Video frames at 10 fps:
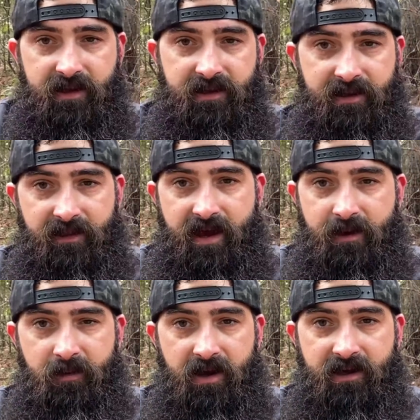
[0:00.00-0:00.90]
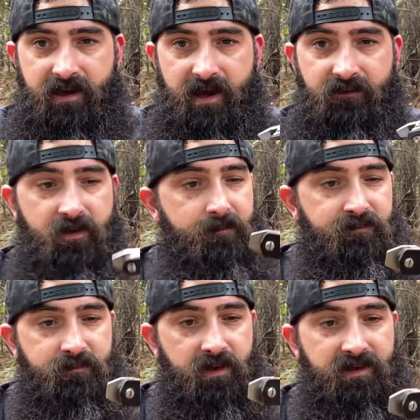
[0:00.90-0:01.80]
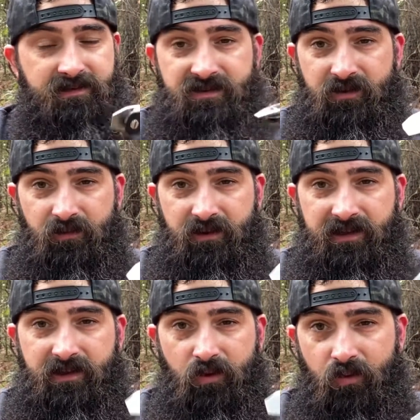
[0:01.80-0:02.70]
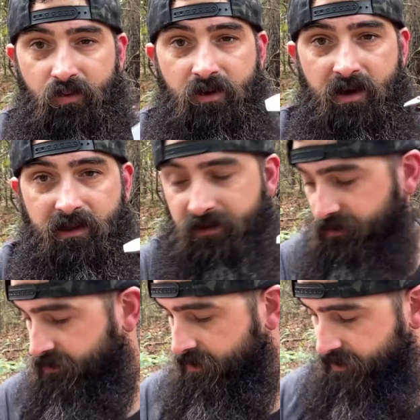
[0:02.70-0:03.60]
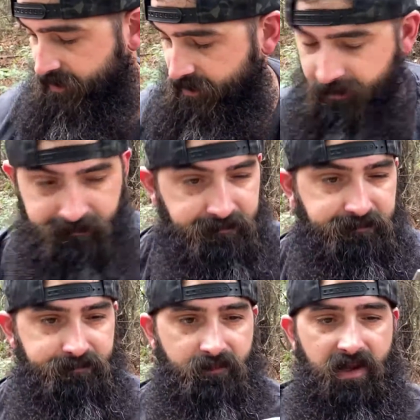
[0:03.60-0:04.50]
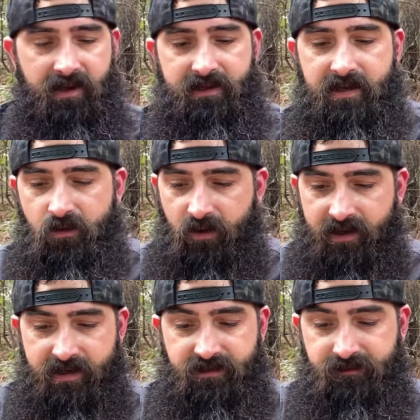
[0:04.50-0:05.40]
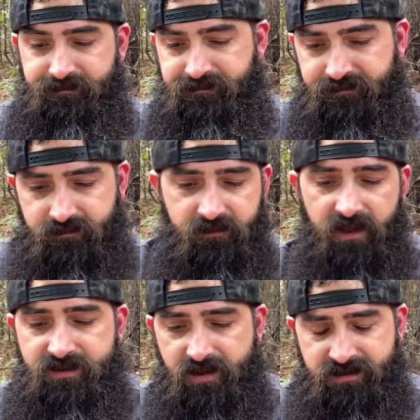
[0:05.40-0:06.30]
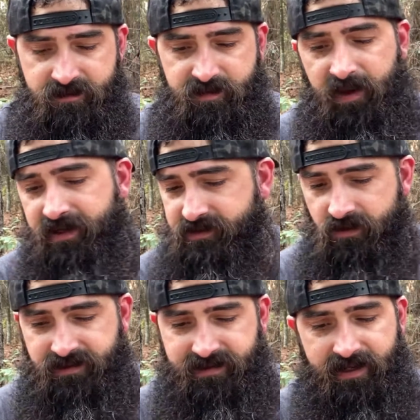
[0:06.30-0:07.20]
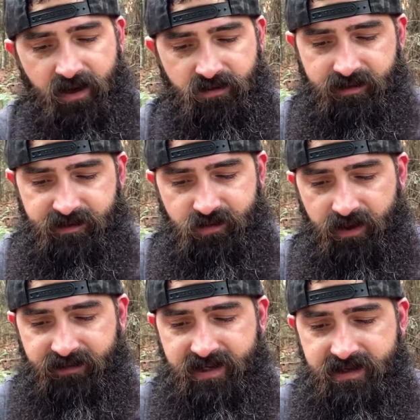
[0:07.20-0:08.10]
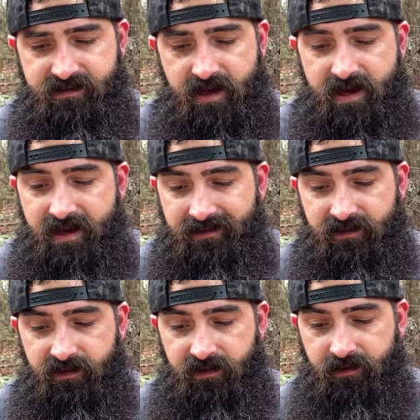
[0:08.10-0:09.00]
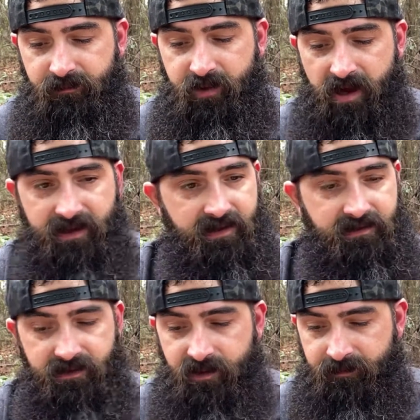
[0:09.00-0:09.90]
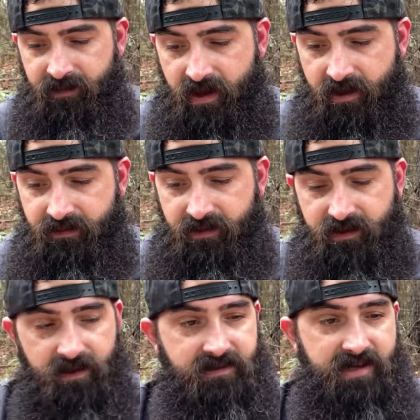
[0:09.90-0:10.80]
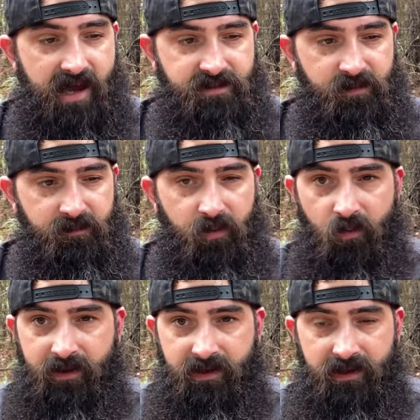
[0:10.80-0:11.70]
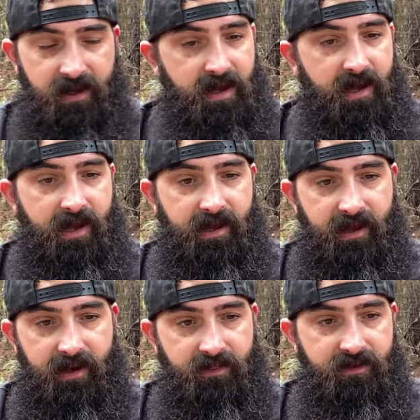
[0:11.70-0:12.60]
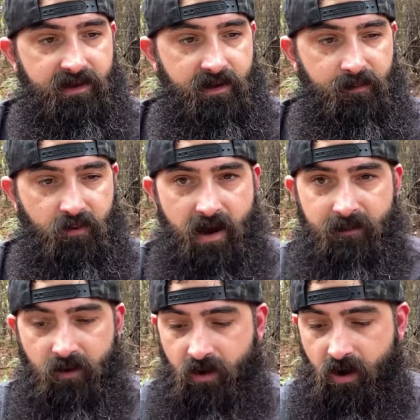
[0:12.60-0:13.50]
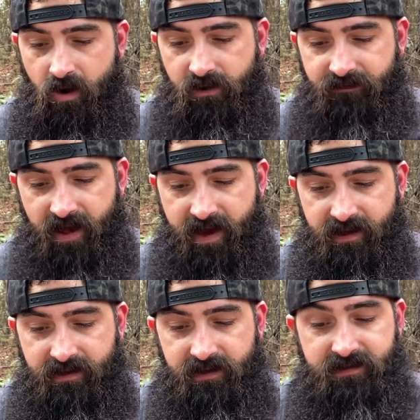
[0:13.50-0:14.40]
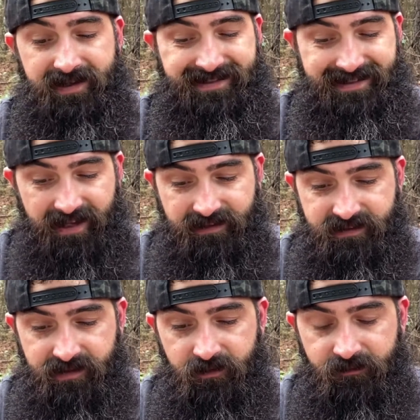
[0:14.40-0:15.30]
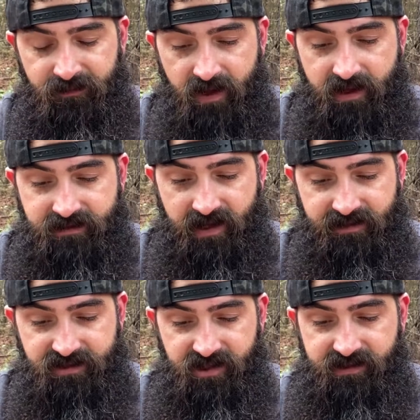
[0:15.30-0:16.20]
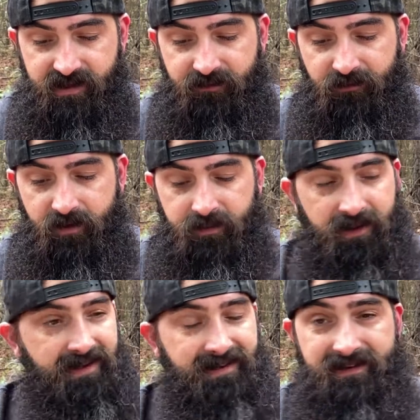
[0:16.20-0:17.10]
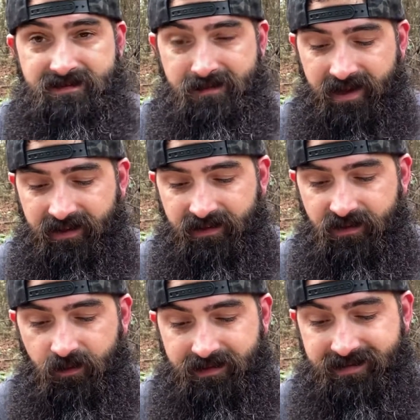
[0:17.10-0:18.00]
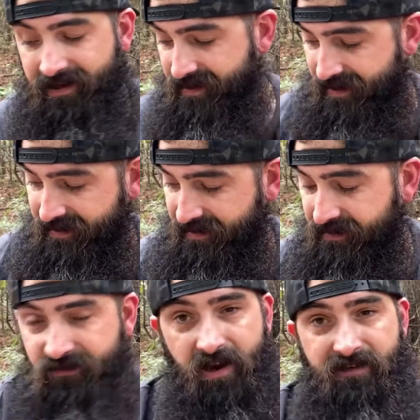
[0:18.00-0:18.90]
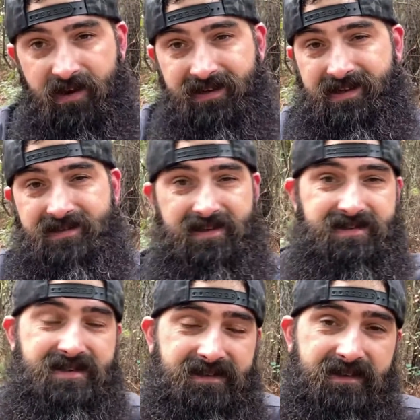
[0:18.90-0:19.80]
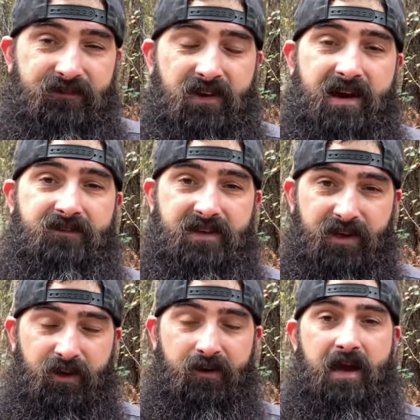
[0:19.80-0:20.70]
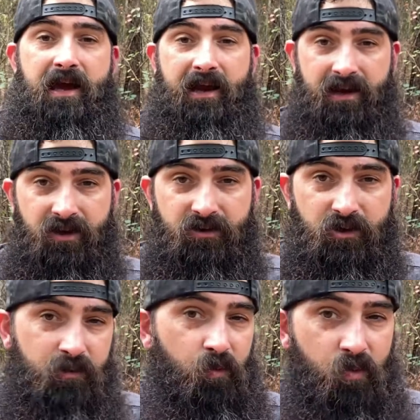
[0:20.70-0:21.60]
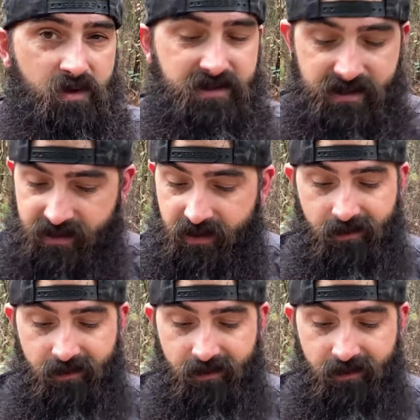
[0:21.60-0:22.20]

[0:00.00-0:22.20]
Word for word: like they had a pocket knife, but it's just a really cool little key organizer. So some specs, I already said it holds up to 12 keys. The pocket clip, the attachment point, and the pry bar, all of that is stainless steel. It's got the G10 front plate. It is made in the USA, and Trayvax has a 65-year heirloom warranty.